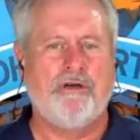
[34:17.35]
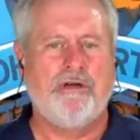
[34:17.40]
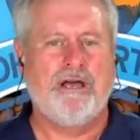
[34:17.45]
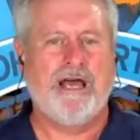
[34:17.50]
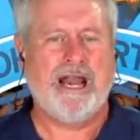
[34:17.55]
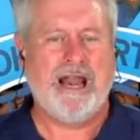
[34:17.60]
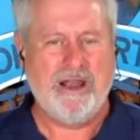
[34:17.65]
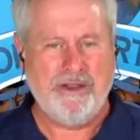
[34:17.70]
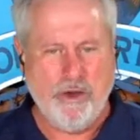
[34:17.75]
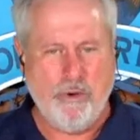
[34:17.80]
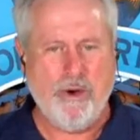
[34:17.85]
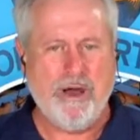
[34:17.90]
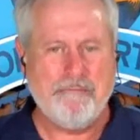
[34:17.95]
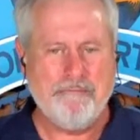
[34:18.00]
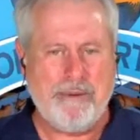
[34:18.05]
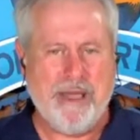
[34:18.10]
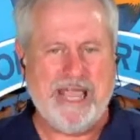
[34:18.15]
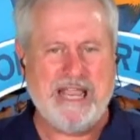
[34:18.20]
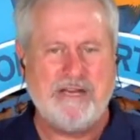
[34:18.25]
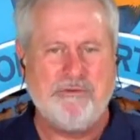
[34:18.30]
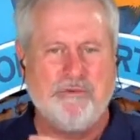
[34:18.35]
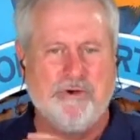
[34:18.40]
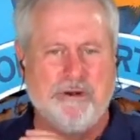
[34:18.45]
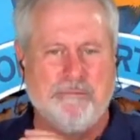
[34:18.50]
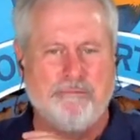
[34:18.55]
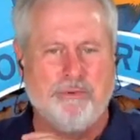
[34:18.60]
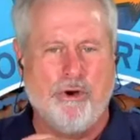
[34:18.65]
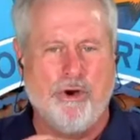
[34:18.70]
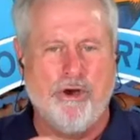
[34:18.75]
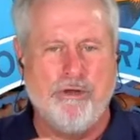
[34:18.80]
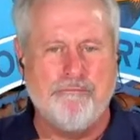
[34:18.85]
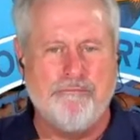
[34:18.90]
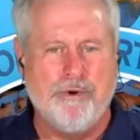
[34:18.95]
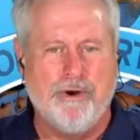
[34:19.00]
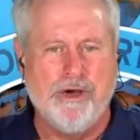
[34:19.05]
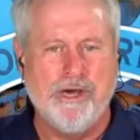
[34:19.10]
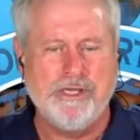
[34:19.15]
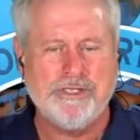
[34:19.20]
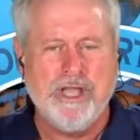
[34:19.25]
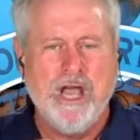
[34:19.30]
And I know I'm painting with a broad
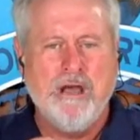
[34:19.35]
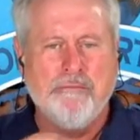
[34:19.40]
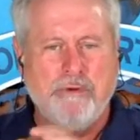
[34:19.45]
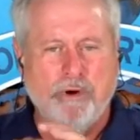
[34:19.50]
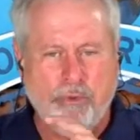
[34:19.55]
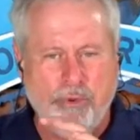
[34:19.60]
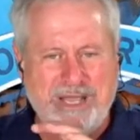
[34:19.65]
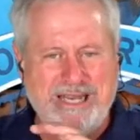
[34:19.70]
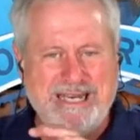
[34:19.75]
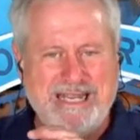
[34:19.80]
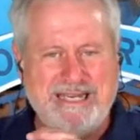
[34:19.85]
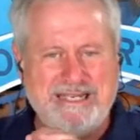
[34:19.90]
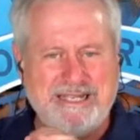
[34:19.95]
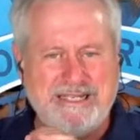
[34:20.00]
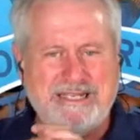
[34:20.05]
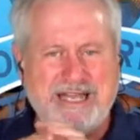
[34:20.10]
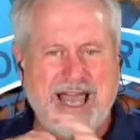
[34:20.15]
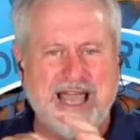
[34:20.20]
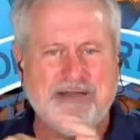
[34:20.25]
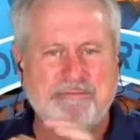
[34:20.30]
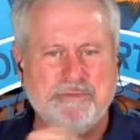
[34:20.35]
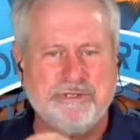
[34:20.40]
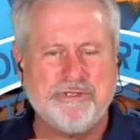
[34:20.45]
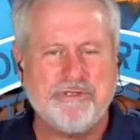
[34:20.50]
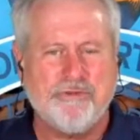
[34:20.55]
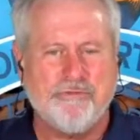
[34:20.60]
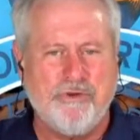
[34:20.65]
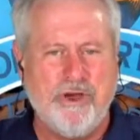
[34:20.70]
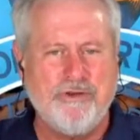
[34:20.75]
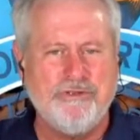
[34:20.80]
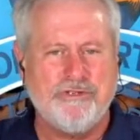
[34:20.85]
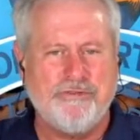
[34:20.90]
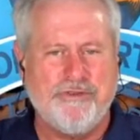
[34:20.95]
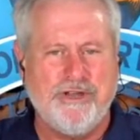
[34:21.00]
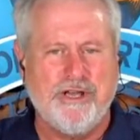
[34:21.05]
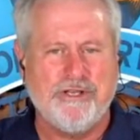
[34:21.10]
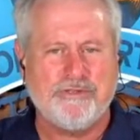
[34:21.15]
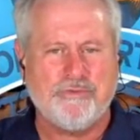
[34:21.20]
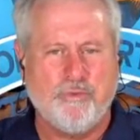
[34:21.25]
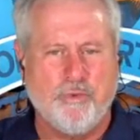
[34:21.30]
brush, but we need to take Mr.
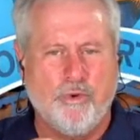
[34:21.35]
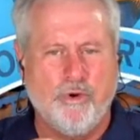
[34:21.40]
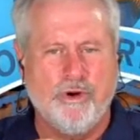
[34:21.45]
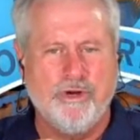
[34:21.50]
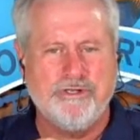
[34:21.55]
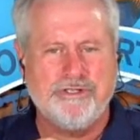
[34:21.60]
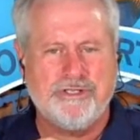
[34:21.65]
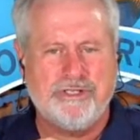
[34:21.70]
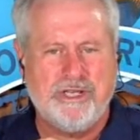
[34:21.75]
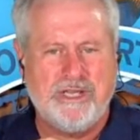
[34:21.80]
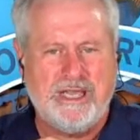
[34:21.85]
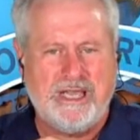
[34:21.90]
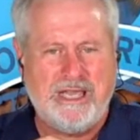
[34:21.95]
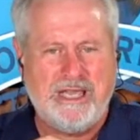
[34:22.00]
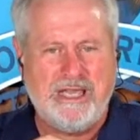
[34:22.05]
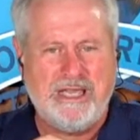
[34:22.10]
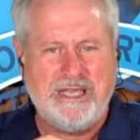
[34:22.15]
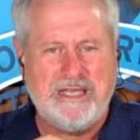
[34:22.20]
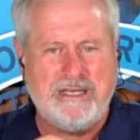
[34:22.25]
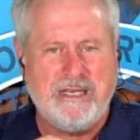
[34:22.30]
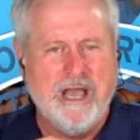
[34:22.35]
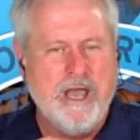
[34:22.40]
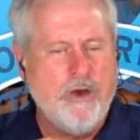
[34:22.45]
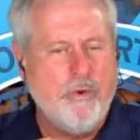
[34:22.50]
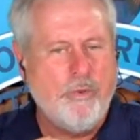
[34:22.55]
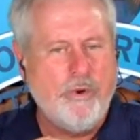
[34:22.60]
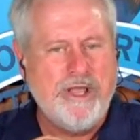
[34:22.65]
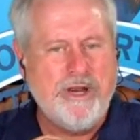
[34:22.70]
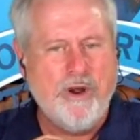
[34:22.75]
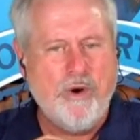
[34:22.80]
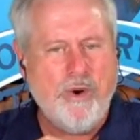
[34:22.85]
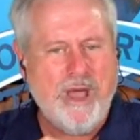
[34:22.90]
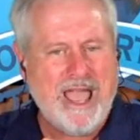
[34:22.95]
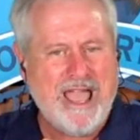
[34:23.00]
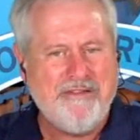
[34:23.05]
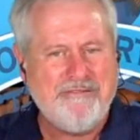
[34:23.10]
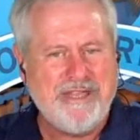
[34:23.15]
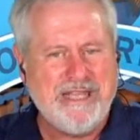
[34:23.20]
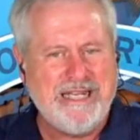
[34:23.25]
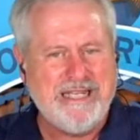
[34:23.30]
Roosevelt's words to heed. We don't
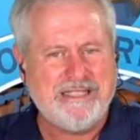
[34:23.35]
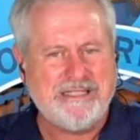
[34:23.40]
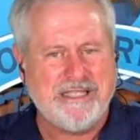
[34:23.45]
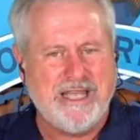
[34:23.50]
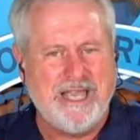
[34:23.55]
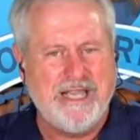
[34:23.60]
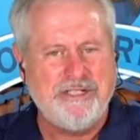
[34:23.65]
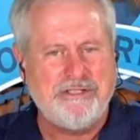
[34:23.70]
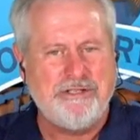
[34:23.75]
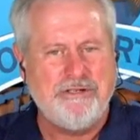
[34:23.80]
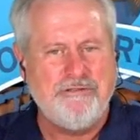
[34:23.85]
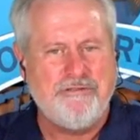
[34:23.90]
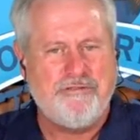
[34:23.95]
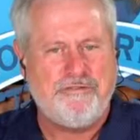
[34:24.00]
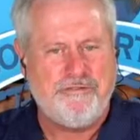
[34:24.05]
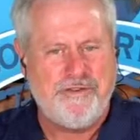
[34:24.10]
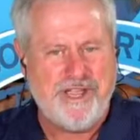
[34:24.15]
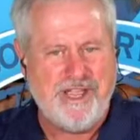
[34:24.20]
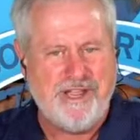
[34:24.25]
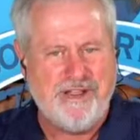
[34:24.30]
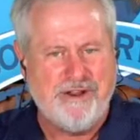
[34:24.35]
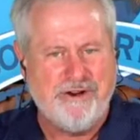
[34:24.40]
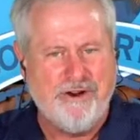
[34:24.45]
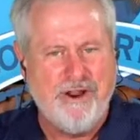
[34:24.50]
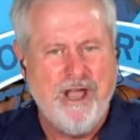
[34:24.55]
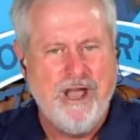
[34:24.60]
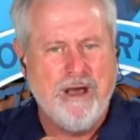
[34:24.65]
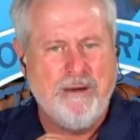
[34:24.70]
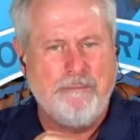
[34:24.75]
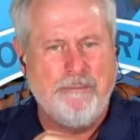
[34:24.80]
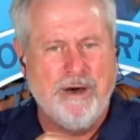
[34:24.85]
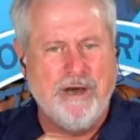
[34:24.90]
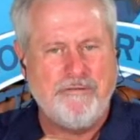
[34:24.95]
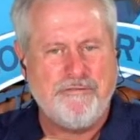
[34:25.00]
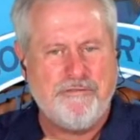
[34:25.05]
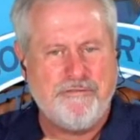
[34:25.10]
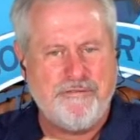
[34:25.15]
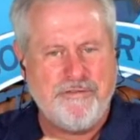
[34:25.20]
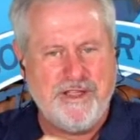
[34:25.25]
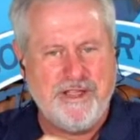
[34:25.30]
have anything to fear but
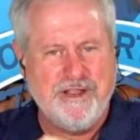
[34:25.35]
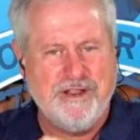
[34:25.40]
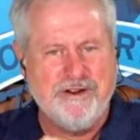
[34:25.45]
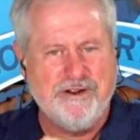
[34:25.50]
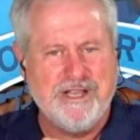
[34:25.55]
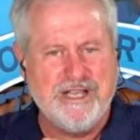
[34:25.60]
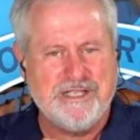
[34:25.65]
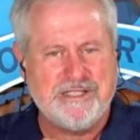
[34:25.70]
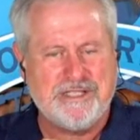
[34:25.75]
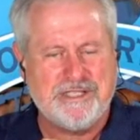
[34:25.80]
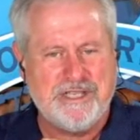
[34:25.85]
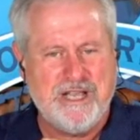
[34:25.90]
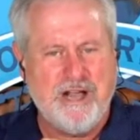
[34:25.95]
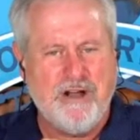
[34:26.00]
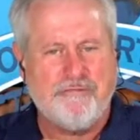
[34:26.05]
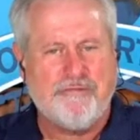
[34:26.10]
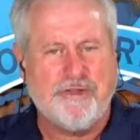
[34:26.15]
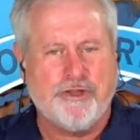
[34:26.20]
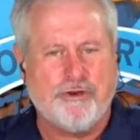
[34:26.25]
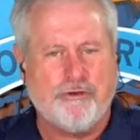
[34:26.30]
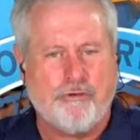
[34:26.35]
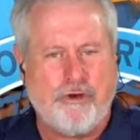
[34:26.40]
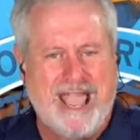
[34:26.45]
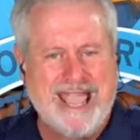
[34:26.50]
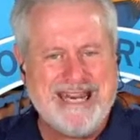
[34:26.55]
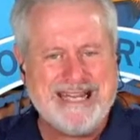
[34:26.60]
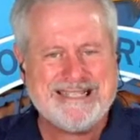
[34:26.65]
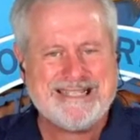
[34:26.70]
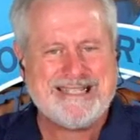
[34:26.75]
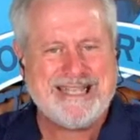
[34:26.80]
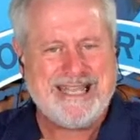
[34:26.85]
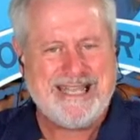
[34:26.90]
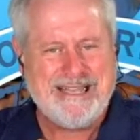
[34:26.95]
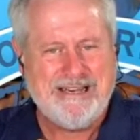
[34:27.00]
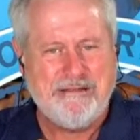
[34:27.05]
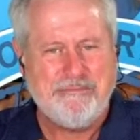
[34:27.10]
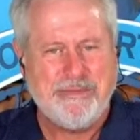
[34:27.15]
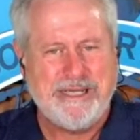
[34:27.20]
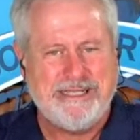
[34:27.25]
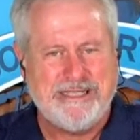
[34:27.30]
fear itself. The greatest
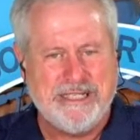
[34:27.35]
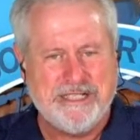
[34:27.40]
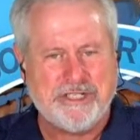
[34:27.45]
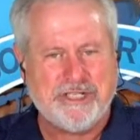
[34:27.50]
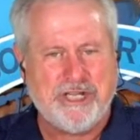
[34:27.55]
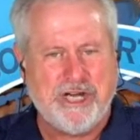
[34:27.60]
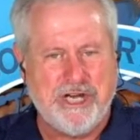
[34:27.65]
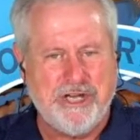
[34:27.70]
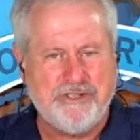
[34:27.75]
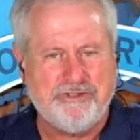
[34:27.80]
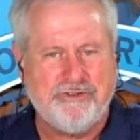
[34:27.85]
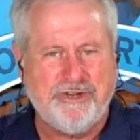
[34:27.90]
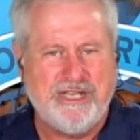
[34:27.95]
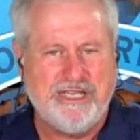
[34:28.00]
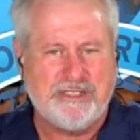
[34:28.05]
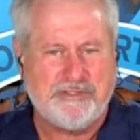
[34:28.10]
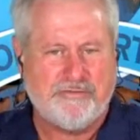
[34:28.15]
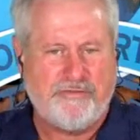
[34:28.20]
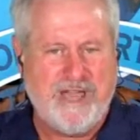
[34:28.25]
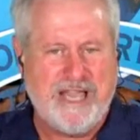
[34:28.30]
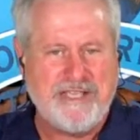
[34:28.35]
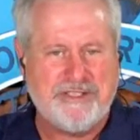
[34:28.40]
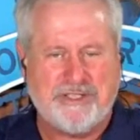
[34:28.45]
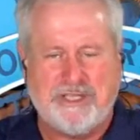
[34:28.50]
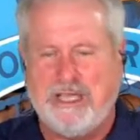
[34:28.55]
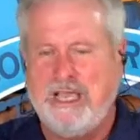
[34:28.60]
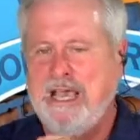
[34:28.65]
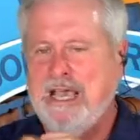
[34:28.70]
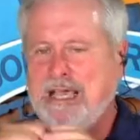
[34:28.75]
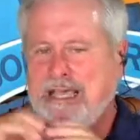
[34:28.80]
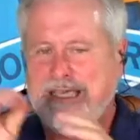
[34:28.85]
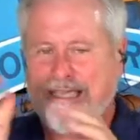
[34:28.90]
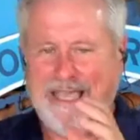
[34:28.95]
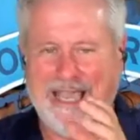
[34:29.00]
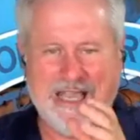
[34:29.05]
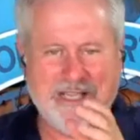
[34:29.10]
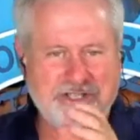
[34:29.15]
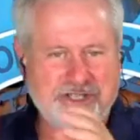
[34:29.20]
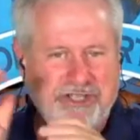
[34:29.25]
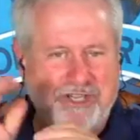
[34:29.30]
enemy this country is facing,
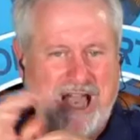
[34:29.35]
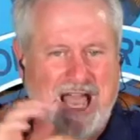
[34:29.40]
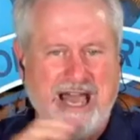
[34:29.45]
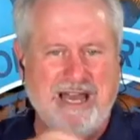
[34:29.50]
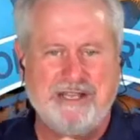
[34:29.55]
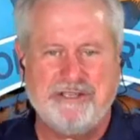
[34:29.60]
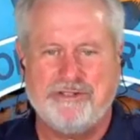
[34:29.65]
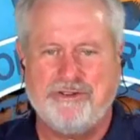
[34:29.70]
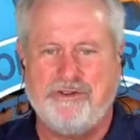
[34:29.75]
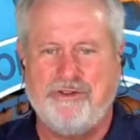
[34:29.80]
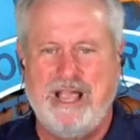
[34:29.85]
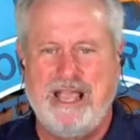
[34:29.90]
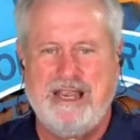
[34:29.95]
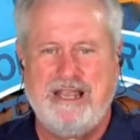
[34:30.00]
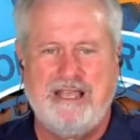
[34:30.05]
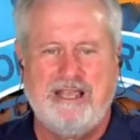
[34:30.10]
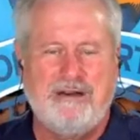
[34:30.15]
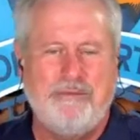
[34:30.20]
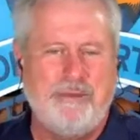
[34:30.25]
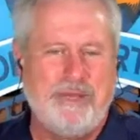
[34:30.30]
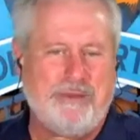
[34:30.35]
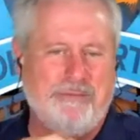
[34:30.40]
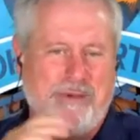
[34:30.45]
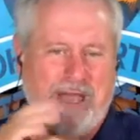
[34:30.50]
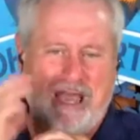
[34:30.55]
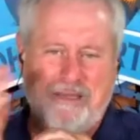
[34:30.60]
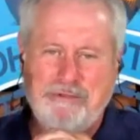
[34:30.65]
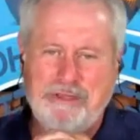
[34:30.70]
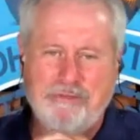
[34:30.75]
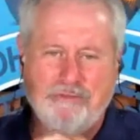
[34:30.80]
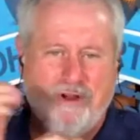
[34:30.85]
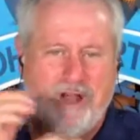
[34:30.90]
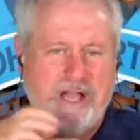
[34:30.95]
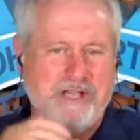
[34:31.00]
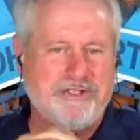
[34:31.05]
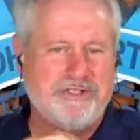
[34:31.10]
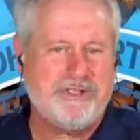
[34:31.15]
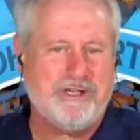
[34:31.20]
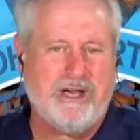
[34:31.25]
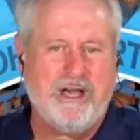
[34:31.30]
yes, China's a great enemy, maybe
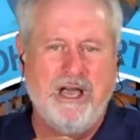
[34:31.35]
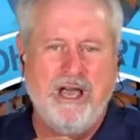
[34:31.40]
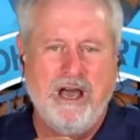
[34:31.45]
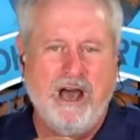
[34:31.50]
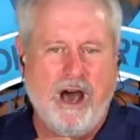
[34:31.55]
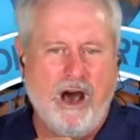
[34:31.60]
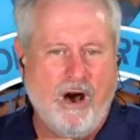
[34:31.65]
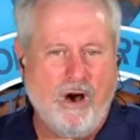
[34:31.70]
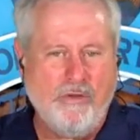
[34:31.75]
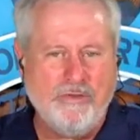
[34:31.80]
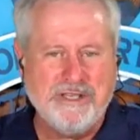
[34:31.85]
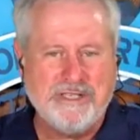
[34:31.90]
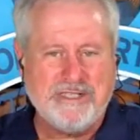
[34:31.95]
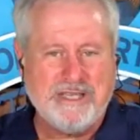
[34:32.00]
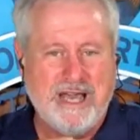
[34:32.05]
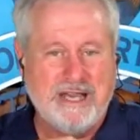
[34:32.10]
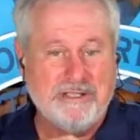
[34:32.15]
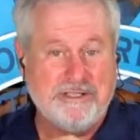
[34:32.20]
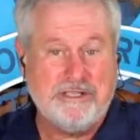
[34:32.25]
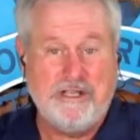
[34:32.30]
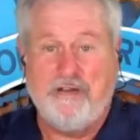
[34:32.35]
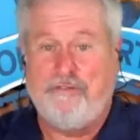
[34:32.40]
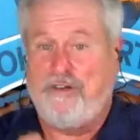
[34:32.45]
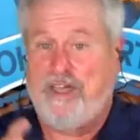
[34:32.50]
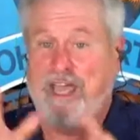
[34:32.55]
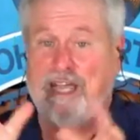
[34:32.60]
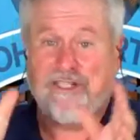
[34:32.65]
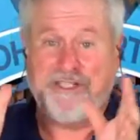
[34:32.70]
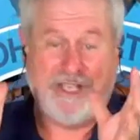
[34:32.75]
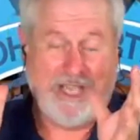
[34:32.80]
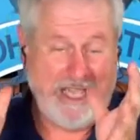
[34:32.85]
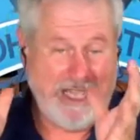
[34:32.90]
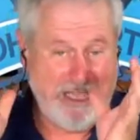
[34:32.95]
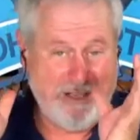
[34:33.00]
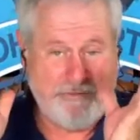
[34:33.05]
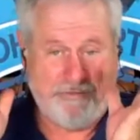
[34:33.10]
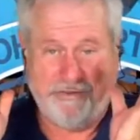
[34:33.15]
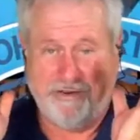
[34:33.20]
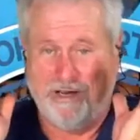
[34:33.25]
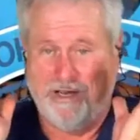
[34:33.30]
Russia, all this kind of stuff,
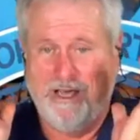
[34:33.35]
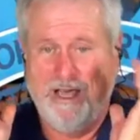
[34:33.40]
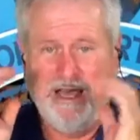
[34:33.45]
Antifa,